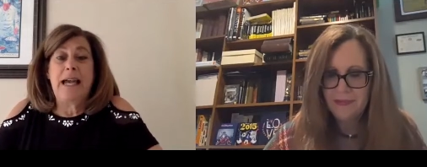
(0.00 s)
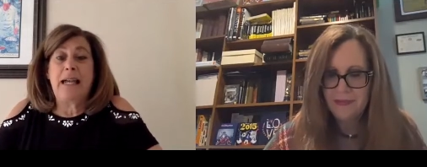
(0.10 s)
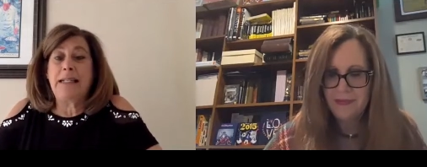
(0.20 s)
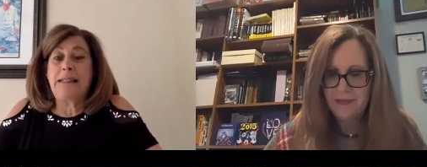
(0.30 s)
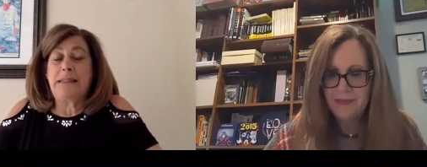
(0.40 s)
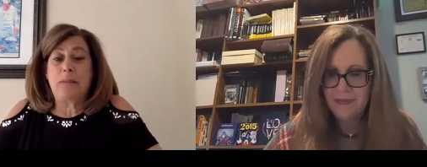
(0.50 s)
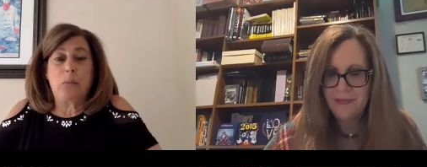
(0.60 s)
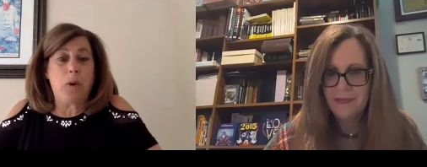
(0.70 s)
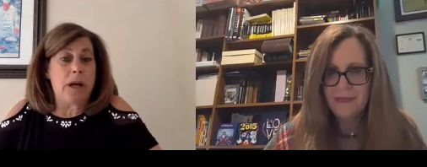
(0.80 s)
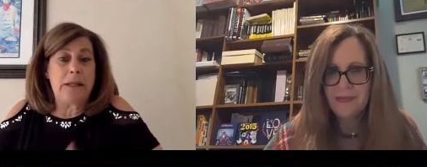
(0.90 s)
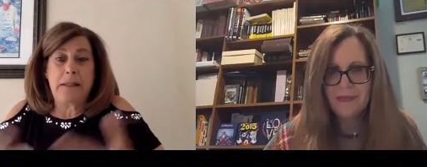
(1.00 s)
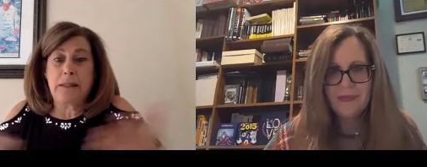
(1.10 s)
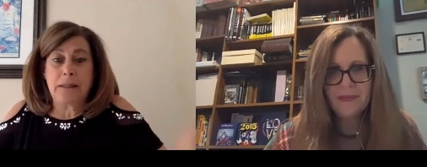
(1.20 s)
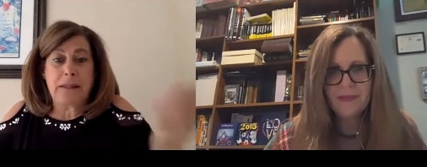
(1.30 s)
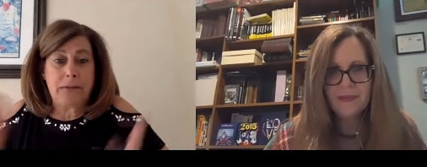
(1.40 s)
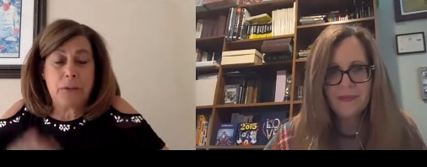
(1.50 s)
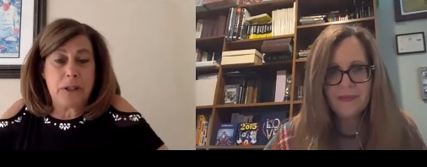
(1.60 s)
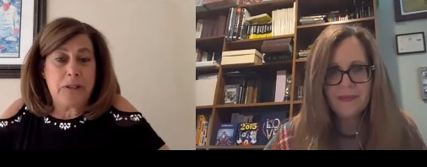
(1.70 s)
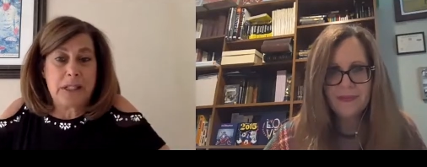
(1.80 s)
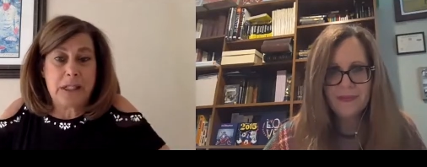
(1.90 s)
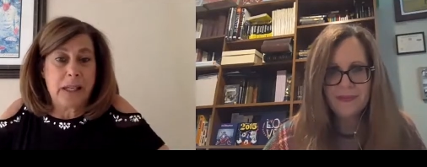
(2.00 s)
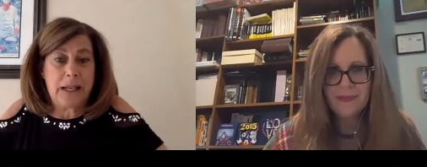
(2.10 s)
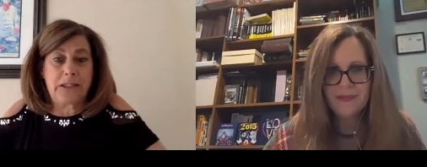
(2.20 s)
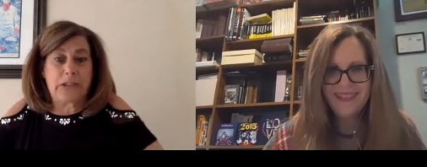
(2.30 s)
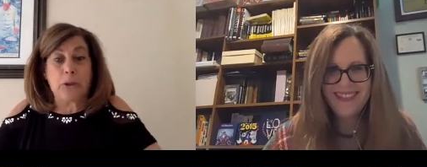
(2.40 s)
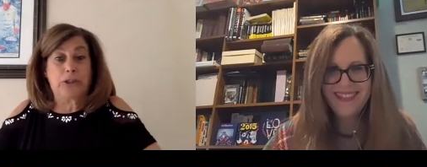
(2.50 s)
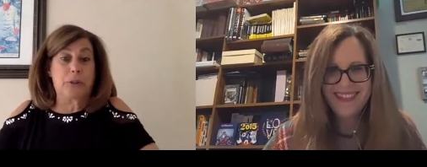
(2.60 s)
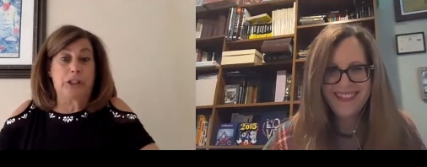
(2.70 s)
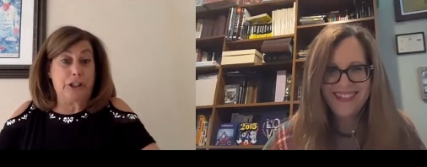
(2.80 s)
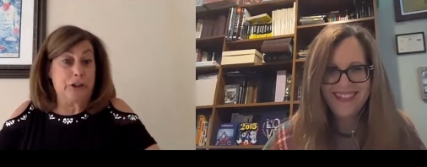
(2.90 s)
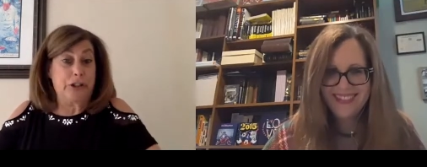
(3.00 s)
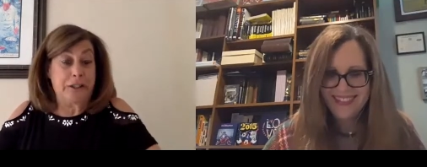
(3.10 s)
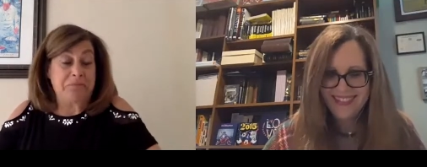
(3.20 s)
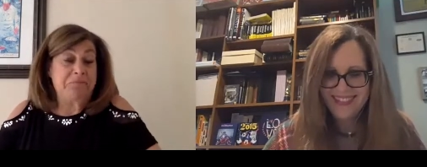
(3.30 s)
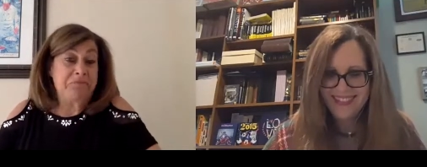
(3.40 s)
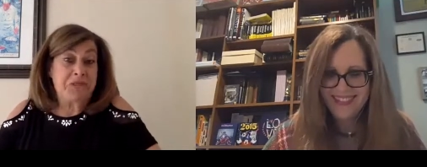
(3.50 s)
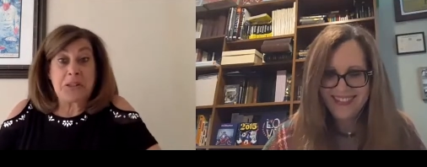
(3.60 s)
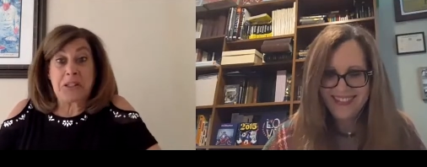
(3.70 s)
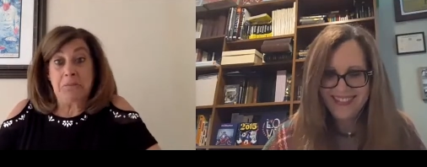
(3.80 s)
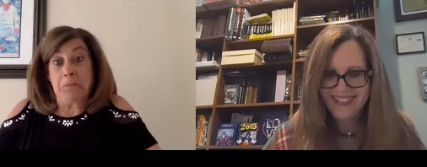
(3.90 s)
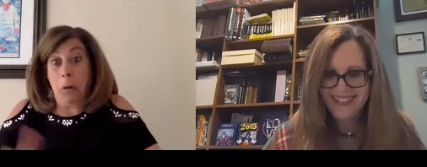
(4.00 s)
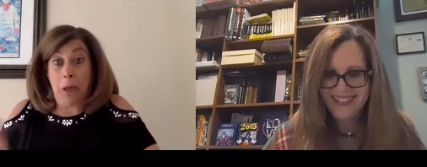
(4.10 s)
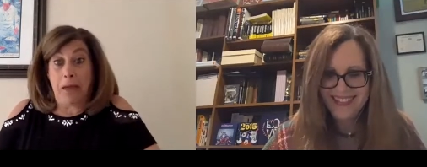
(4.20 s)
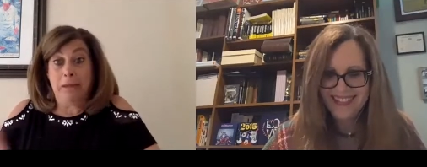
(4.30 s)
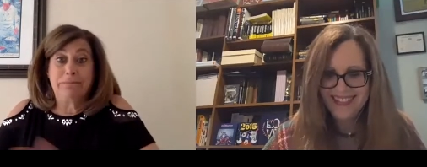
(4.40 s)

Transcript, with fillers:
Speaker 1: And he said, Why isn't everyone in this class also an attorney? So I said, Okay,